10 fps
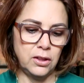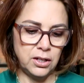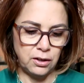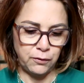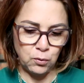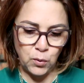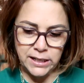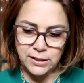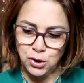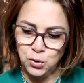the different
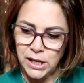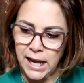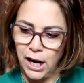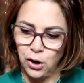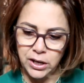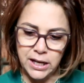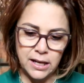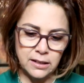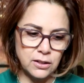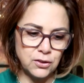ways to carry
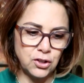it.